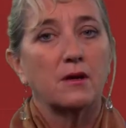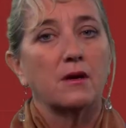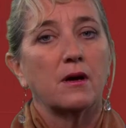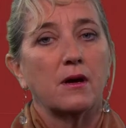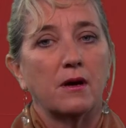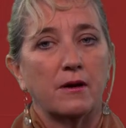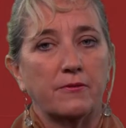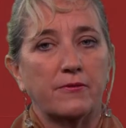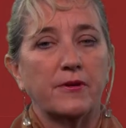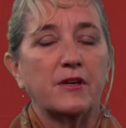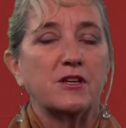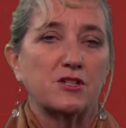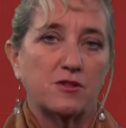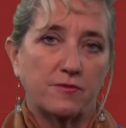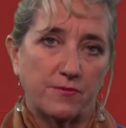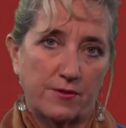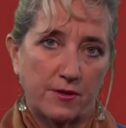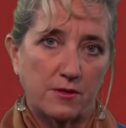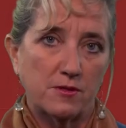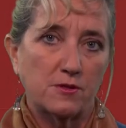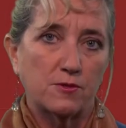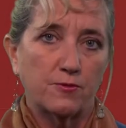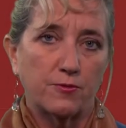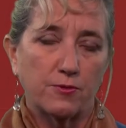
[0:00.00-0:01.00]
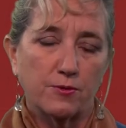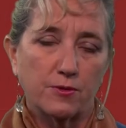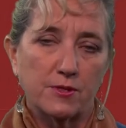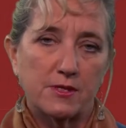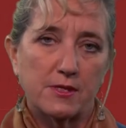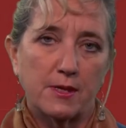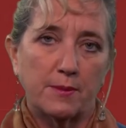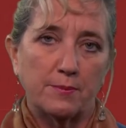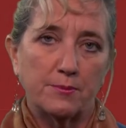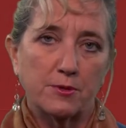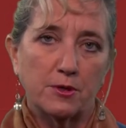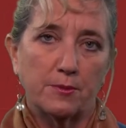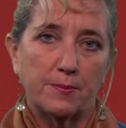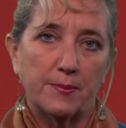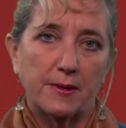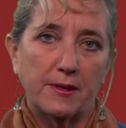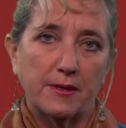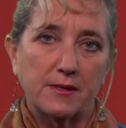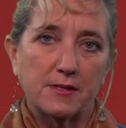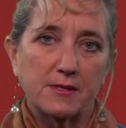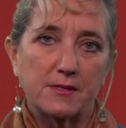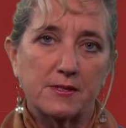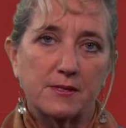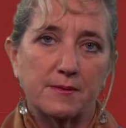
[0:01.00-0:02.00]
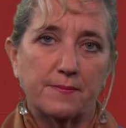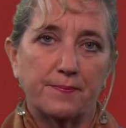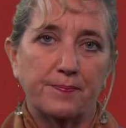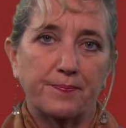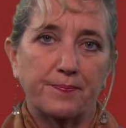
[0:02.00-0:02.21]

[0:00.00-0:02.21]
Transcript: of each of those 4 subtopics.